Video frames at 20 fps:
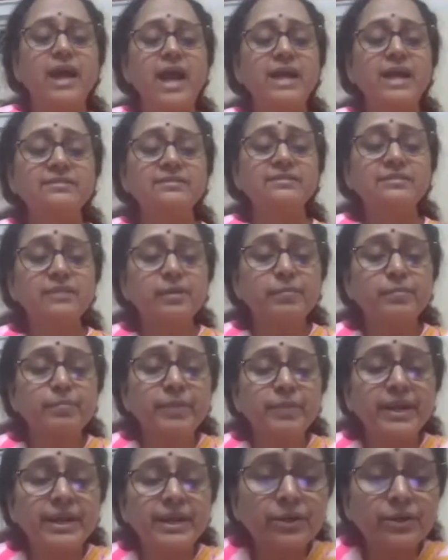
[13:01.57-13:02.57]
as
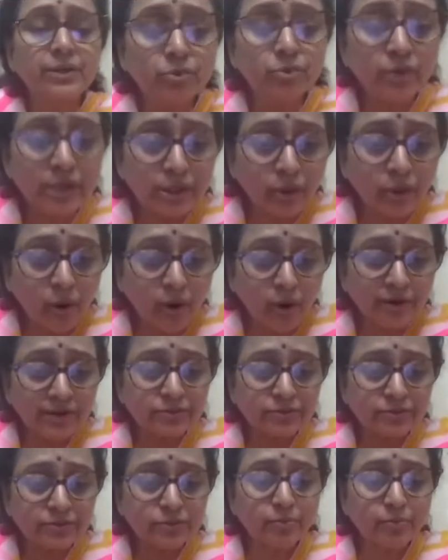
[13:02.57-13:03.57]
compared to a
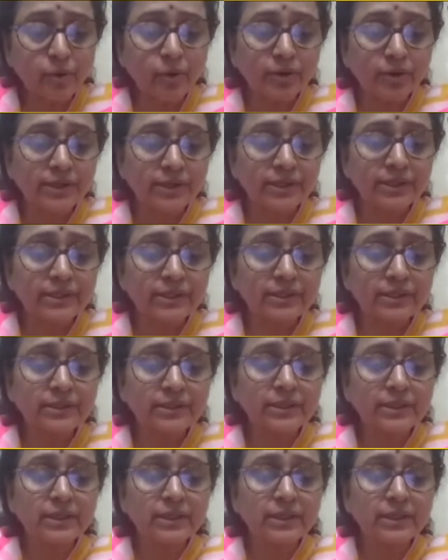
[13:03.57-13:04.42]
non-responder,